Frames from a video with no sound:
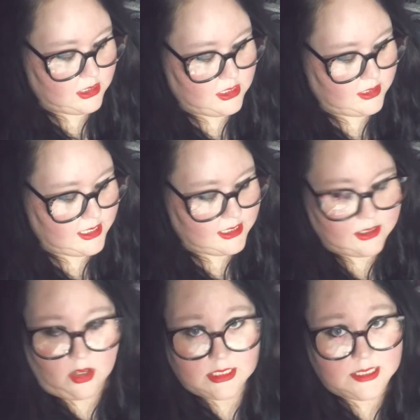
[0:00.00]
That
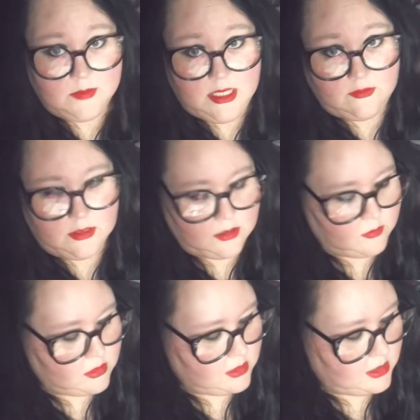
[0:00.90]
awesome even number
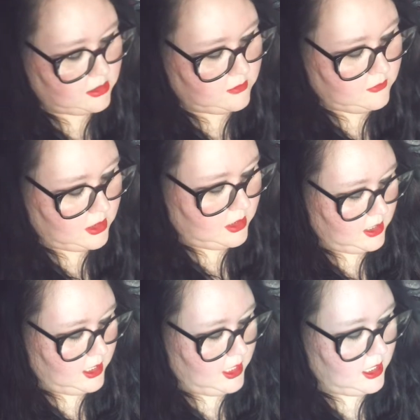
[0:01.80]
that I love.
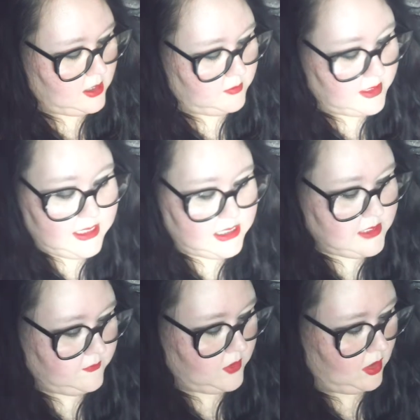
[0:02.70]
And they did it
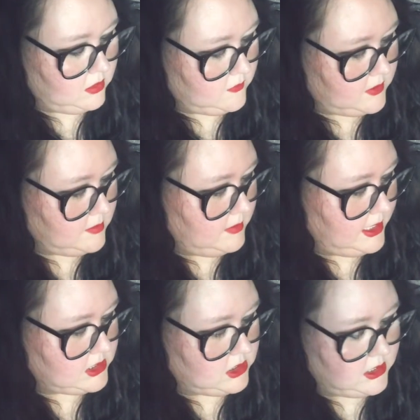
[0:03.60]
for all of them,
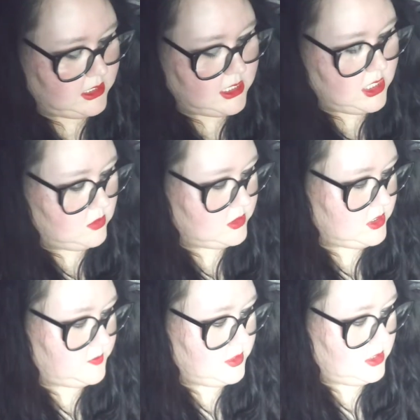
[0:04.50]
actually, which is pretty